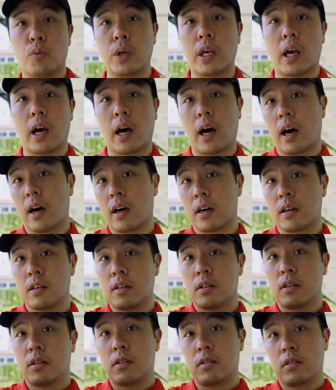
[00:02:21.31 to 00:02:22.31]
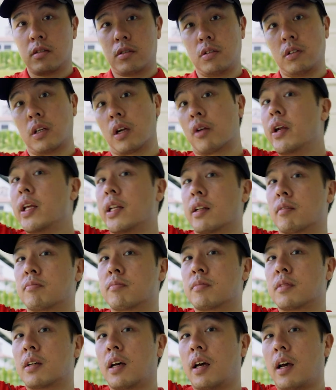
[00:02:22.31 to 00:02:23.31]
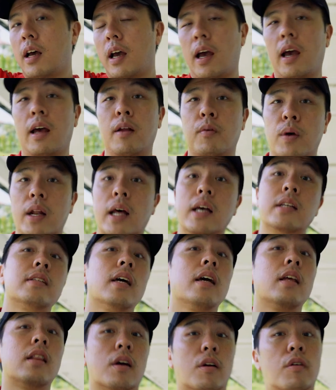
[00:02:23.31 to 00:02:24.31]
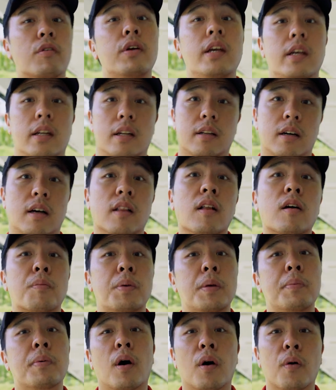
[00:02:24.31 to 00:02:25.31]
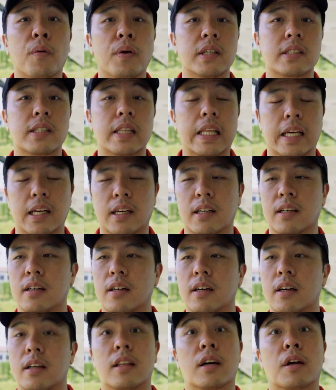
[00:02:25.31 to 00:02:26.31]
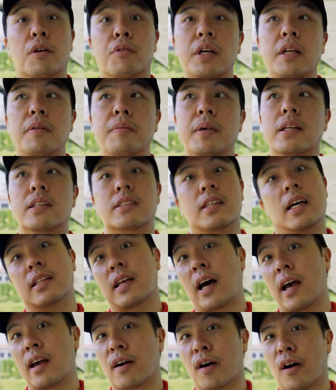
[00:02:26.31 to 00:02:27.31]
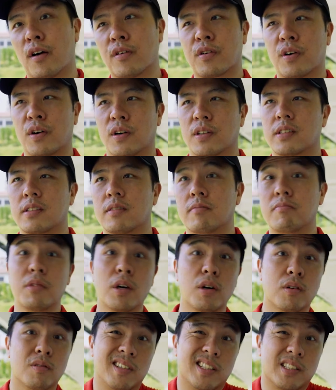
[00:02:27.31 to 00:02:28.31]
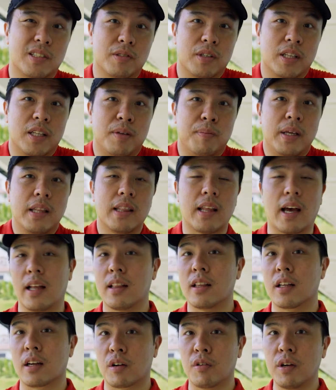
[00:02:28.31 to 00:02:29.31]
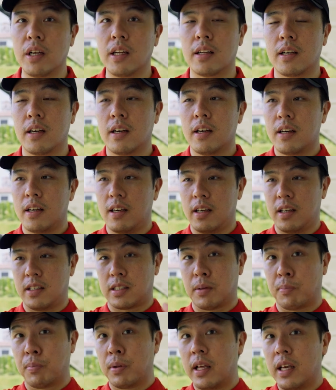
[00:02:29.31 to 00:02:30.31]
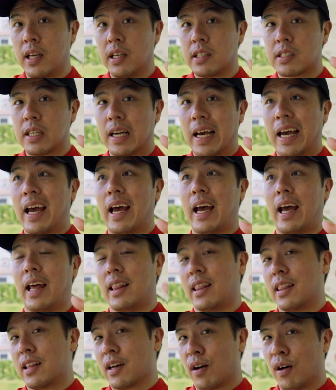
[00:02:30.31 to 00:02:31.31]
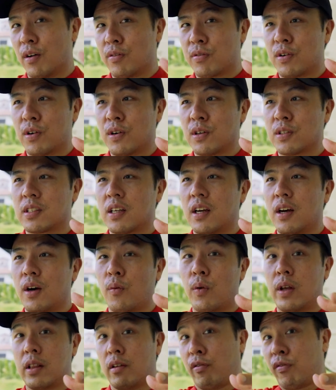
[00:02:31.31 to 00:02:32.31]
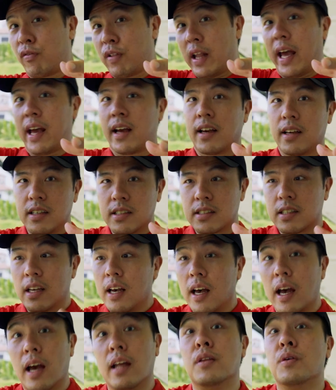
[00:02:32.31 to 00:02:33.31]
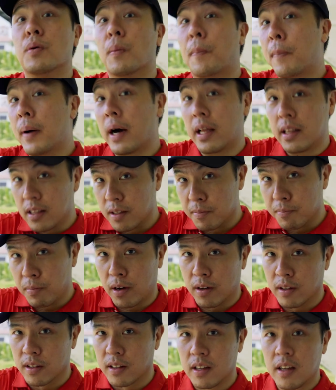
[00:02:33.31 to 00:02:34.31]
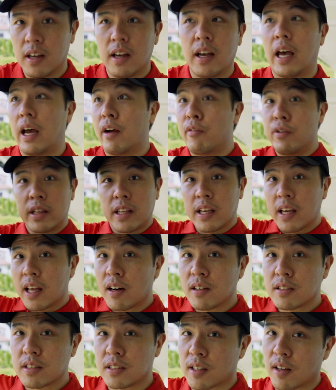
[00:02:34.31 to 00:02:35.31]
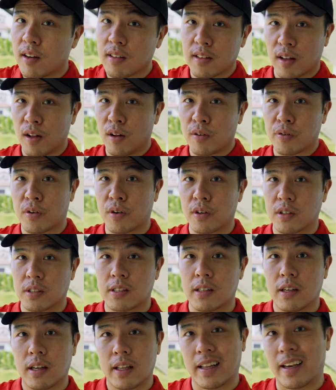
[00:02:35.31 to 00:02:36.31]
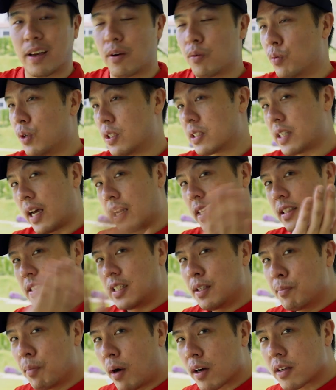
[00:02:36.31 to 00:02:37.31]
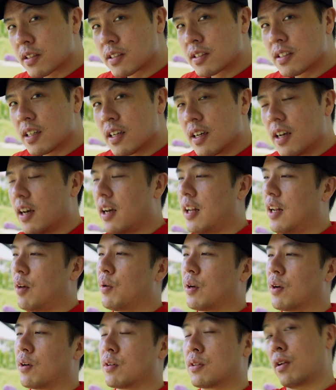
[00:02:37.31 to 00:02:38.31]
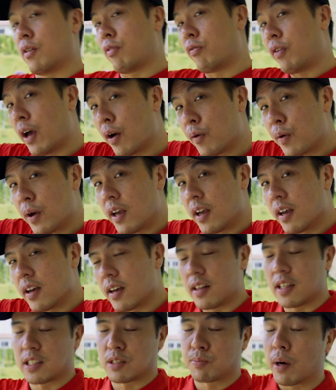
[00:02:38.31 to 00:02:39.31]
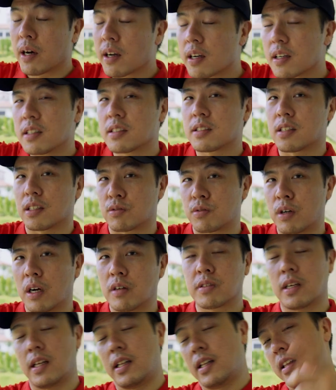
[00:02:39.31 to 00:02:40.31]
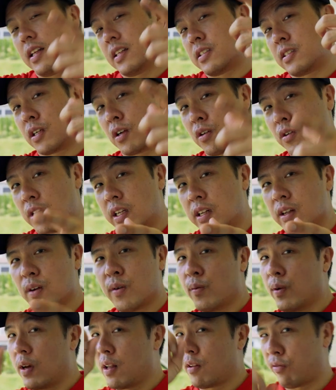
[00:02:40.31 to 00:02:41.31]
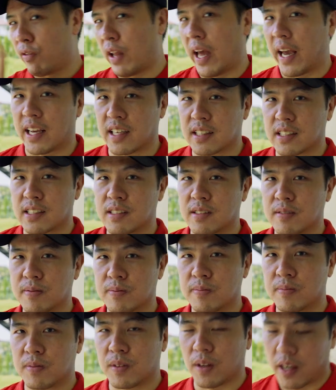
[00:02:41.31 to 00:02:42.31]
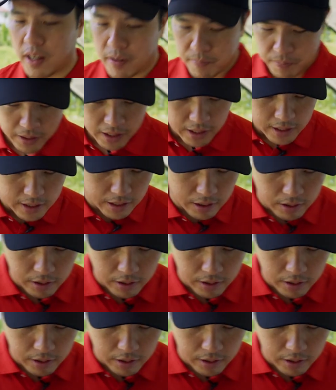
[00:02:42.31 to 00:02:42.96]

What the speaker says: we are to the green. And when I say the green, a lot of people always think the green means the entire golf course. No, it doesn't really mean that. The green is the place at the golf course where the flag is and you putt the ball. Everything else is called the golf course. Like we start at the tee box and then we go to the fairway, there's bunkers, there's roughs, and then there's the green where the flag is. Okay? Now